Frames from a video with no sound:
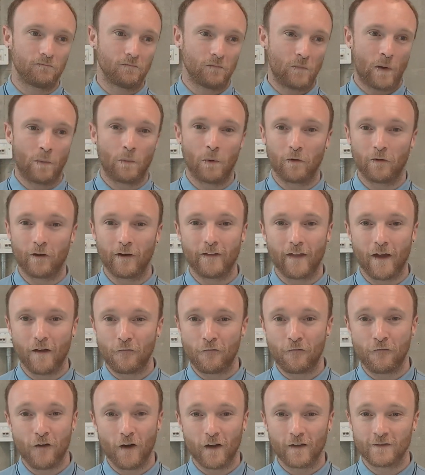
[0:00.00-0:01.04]
When we're in
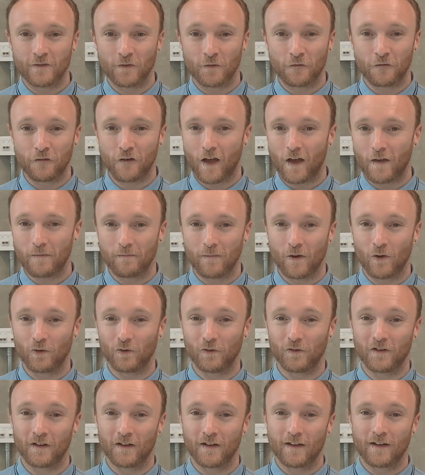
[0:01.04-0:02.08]
that fight or flight
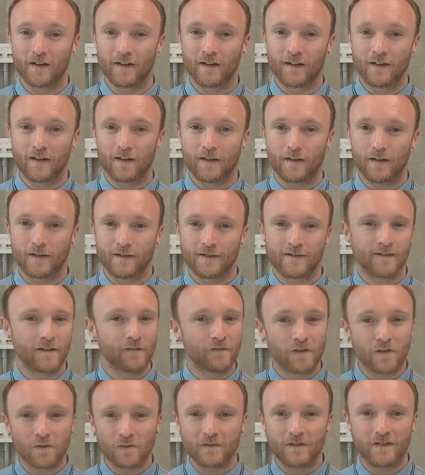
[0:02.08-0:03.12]
mode, it's
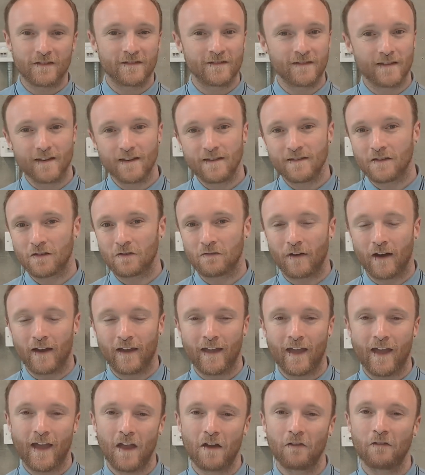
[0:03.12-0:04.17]
difficult to see the
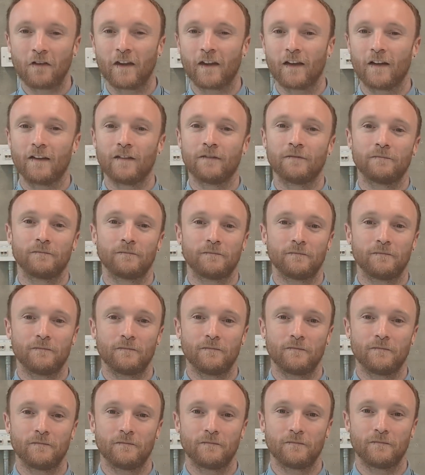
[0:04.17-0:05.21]
grey area,
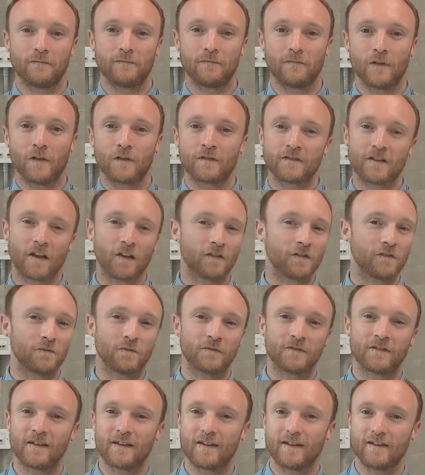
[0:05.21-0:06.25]
the
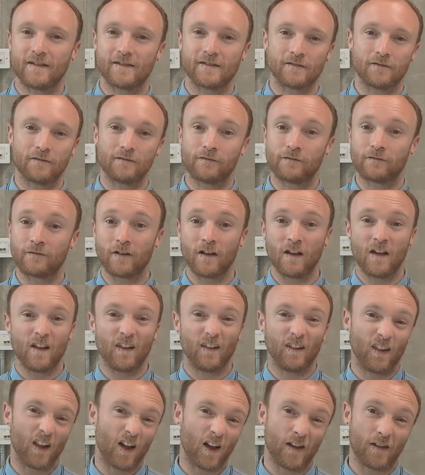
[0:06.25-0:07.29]
subtleties of
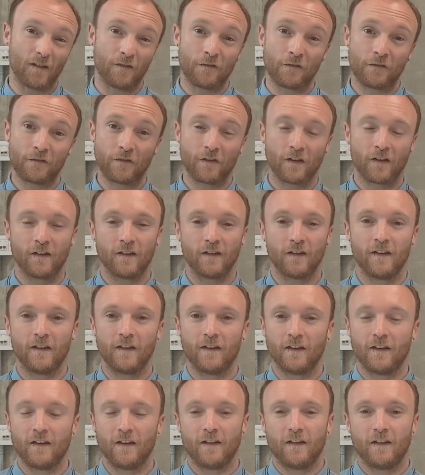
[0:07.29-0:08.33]
life,
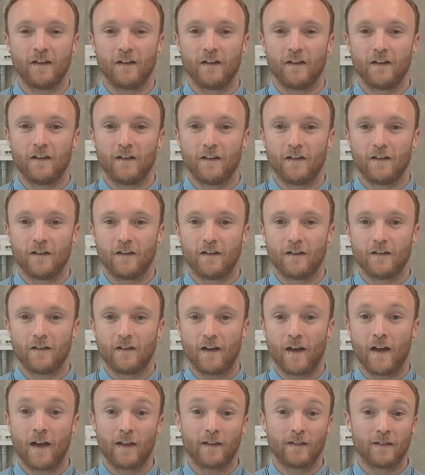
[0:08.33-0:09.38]

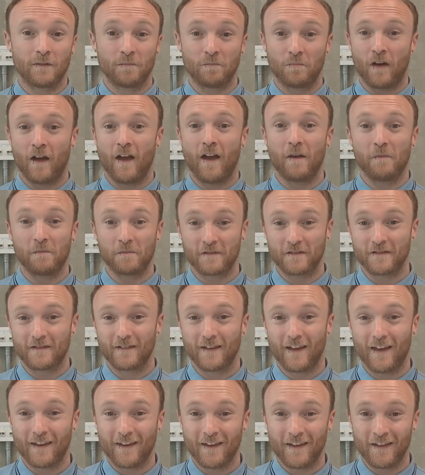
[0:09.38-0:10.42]
and perhaps
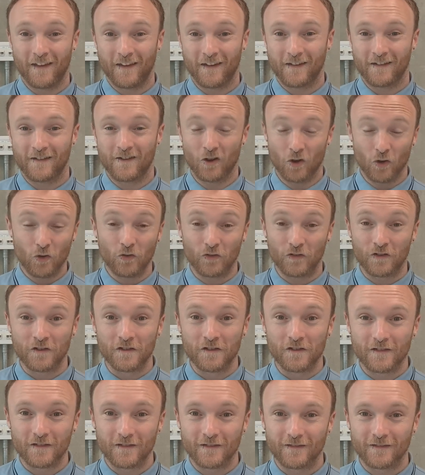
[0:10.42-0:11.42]
anything good.